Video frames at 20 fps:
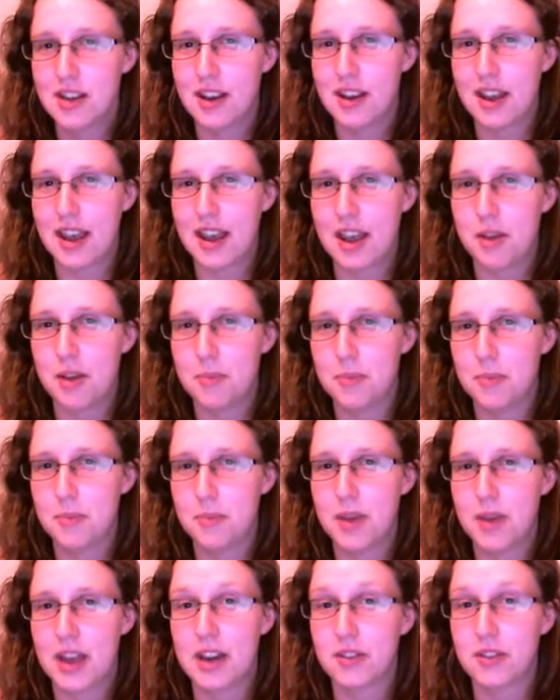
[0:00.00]
And
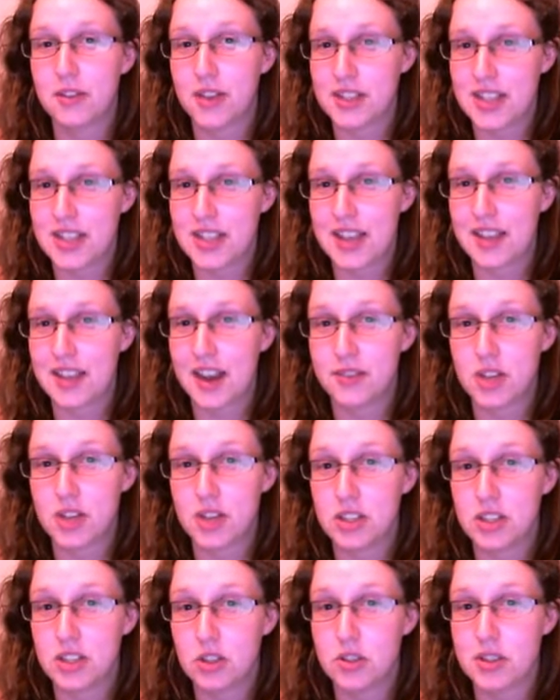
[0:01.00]
if I say that I've
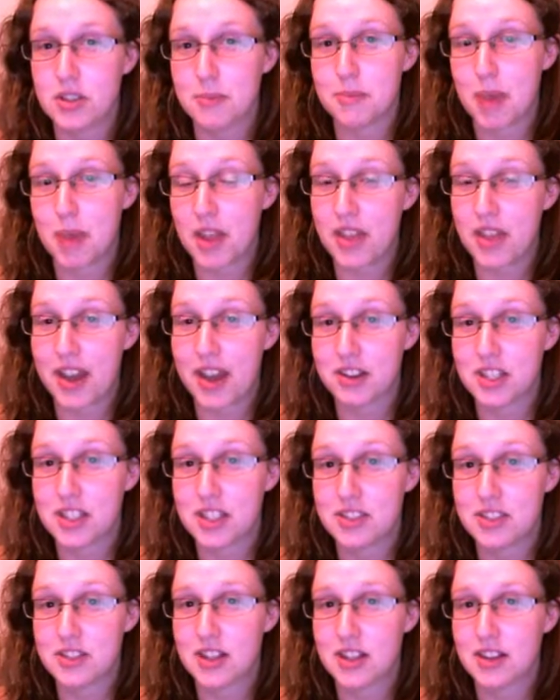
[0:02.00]
done it using
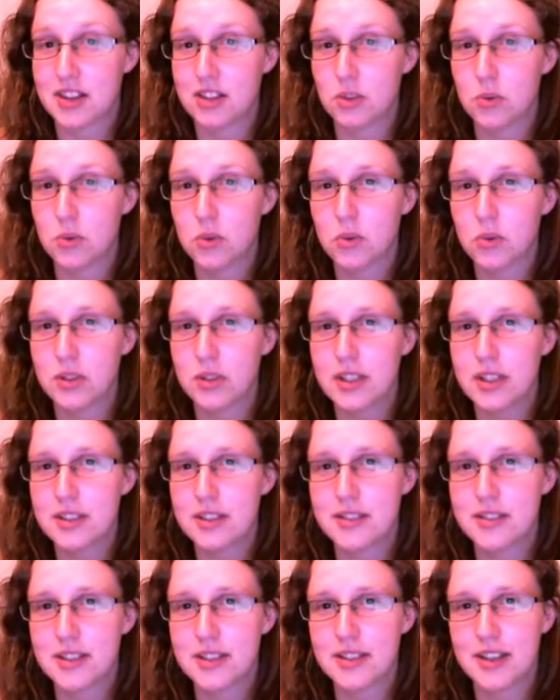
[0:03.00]
Pythagoras, that you all
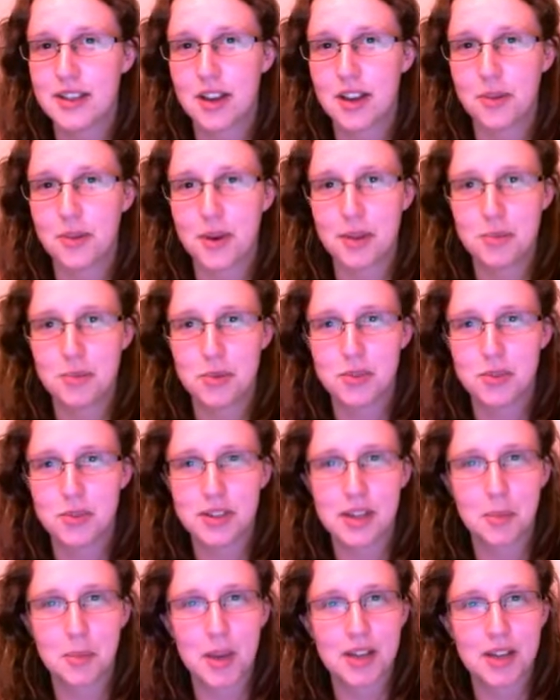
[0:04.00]
instantly know what I'm
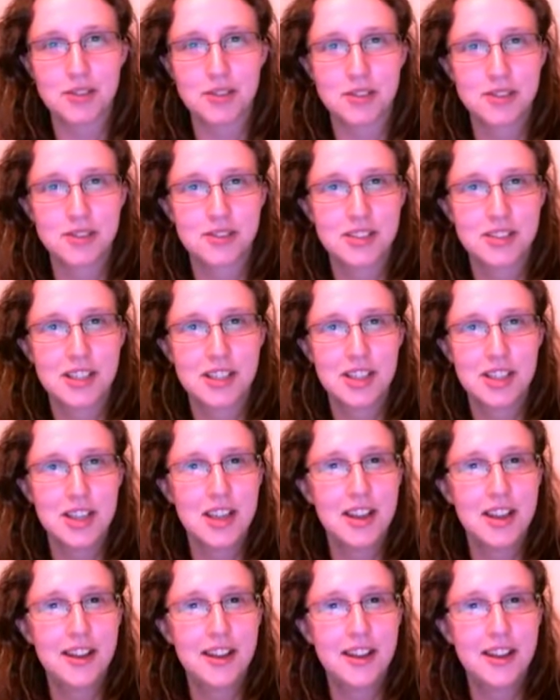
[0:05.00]
talking about.
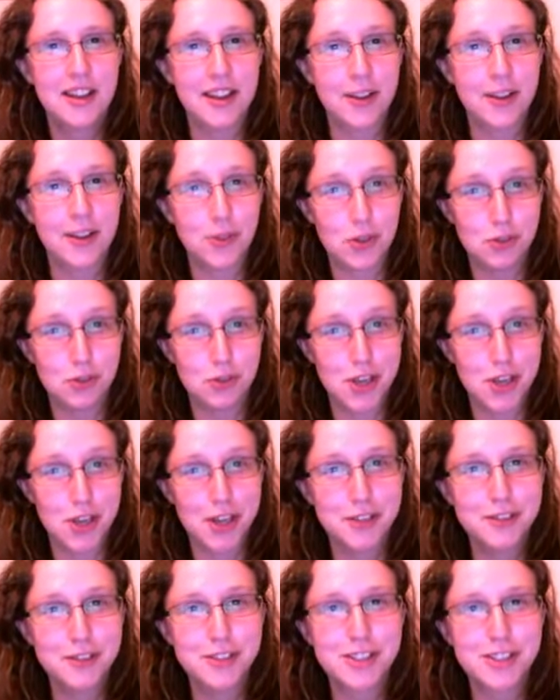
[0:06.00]
If you
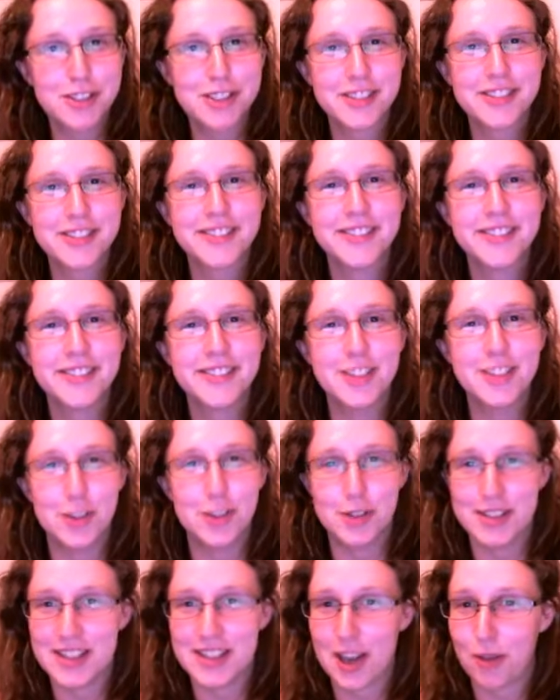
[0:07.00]
don't,
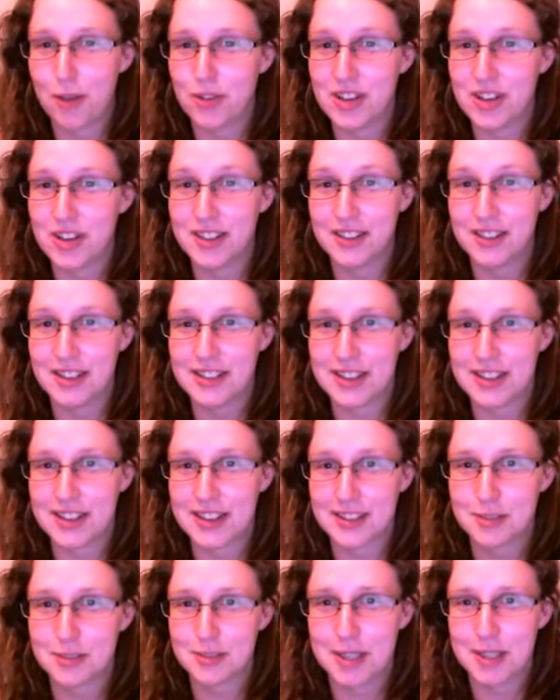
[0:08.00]
you definitely need to
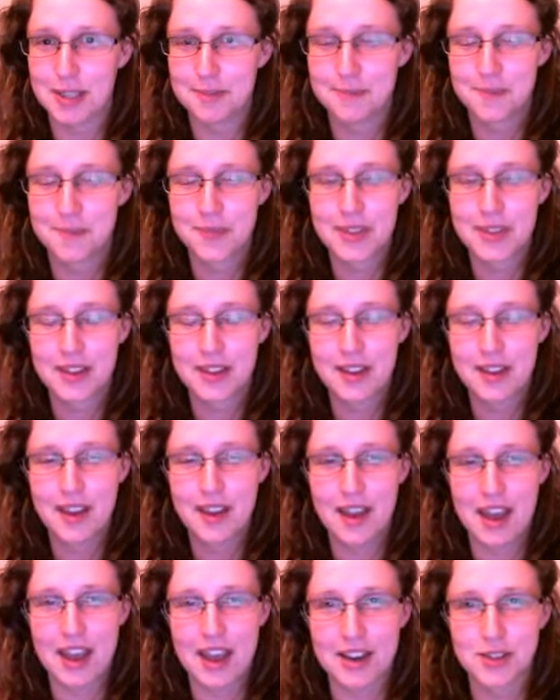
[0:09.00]
ask me,
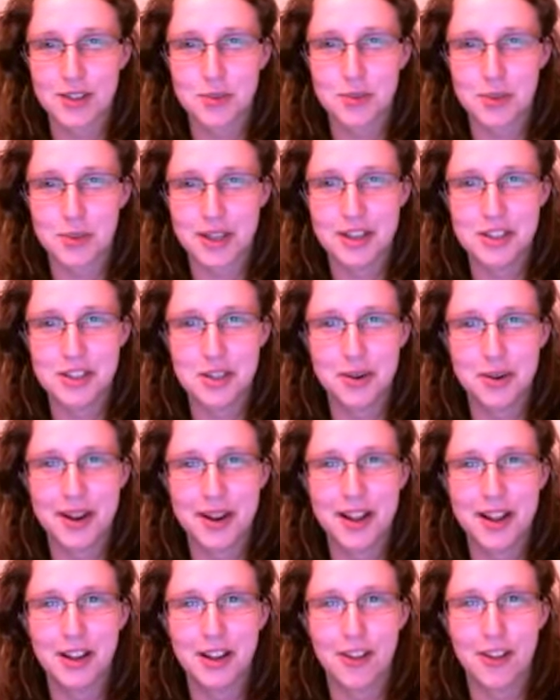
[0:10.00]
because we're going to do it
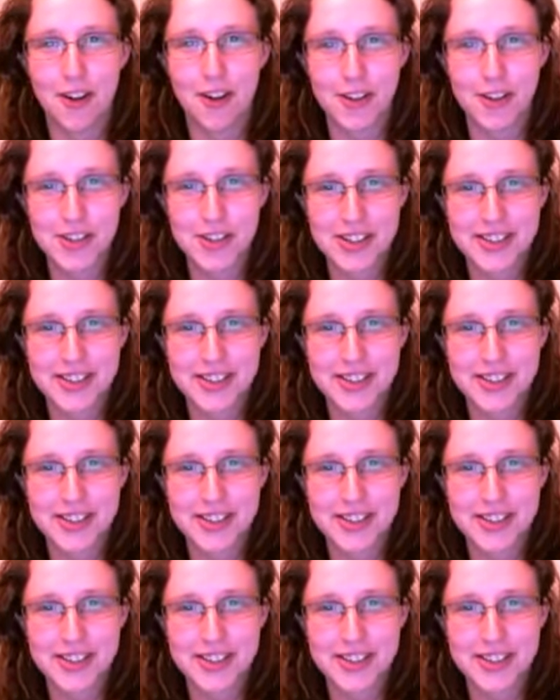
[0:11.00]
a lot.